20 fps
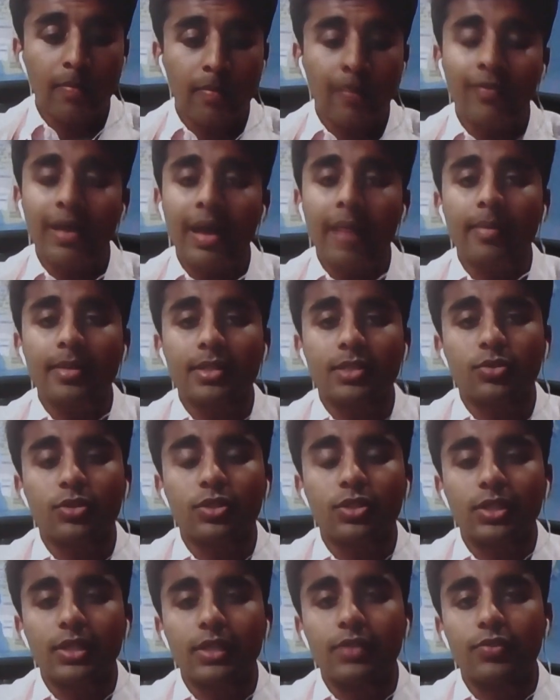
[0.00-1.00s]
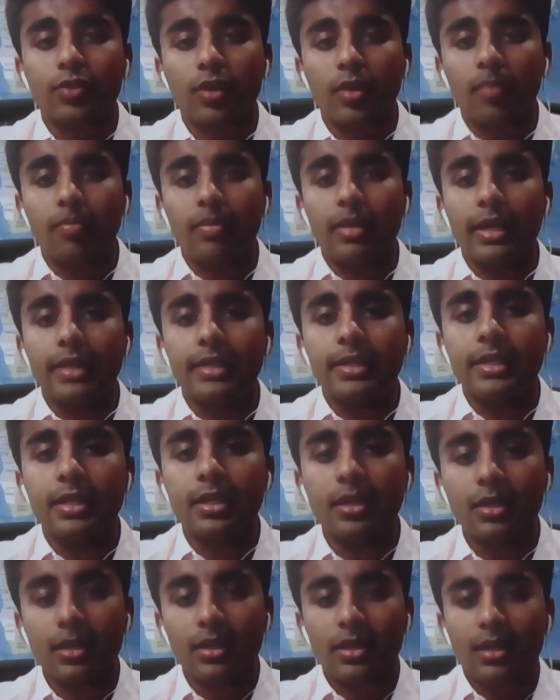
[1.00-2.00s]
family's originally from
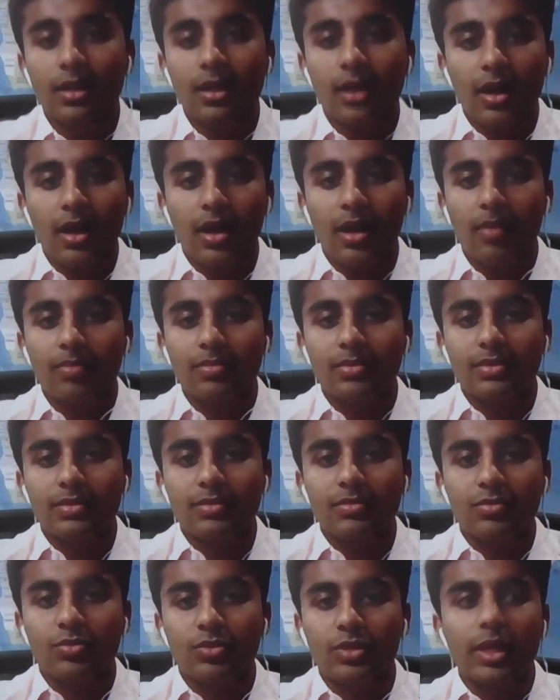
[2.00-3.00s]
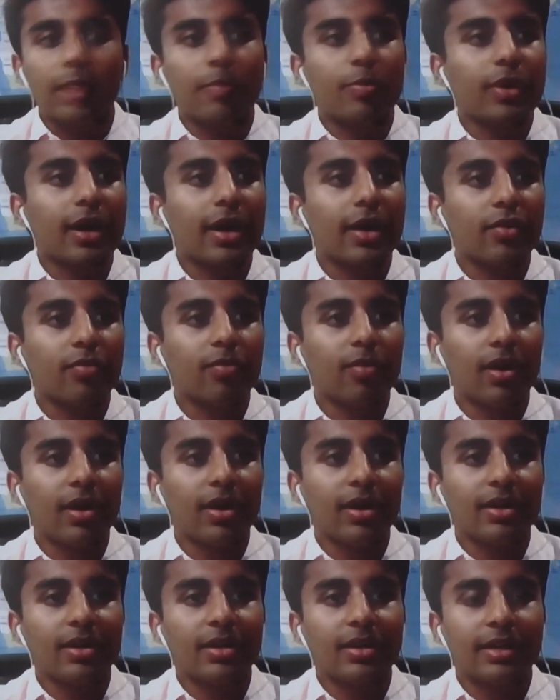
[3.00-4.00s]
India. Really proud of my
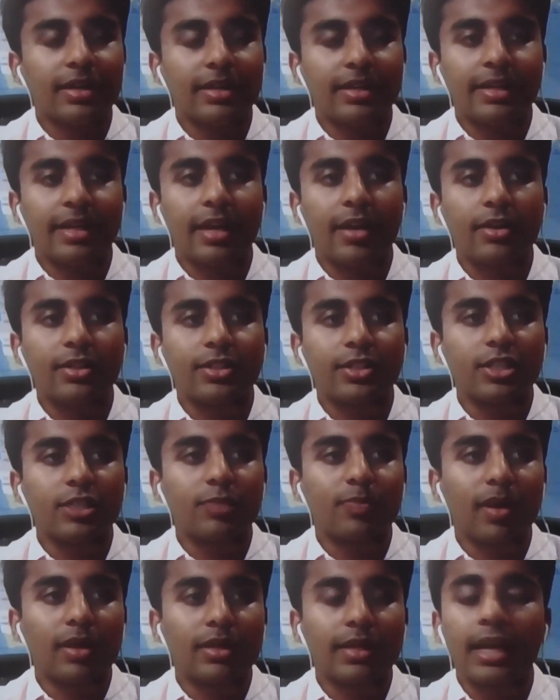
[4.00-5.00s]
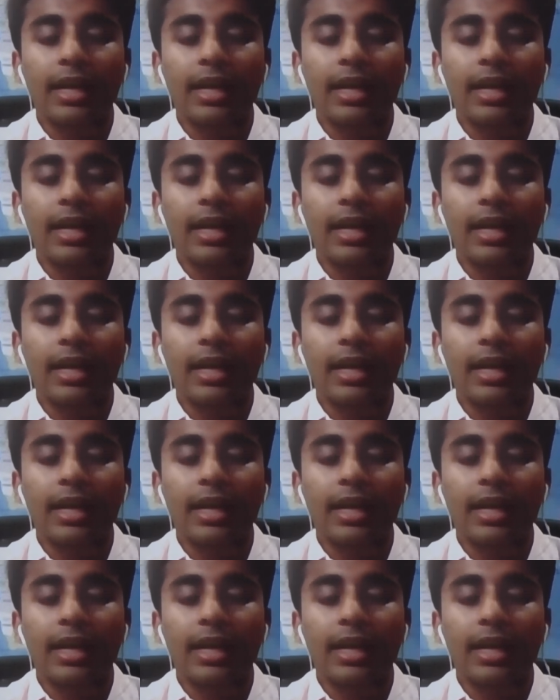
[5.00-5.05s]
Indian heritage, but yeah,